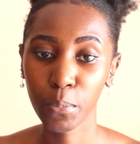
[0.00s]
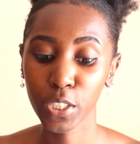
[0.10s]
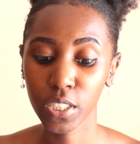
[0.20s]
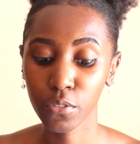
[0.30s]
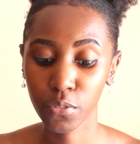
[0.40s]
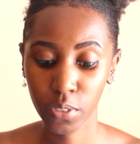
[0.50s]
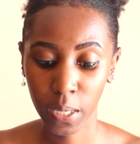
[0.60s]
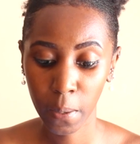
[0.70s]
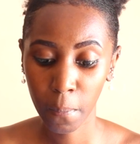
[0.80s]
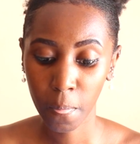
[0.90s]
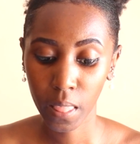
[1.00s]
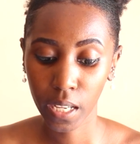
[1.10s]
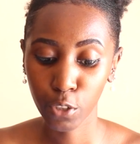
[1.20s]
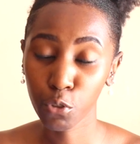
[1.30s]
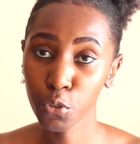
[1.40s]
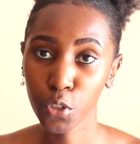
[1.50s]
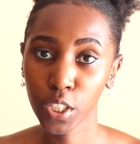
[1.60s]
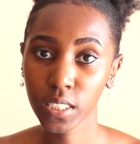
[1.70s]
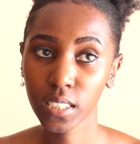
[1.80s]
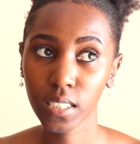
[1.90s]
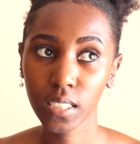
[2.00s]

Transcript: But if you do not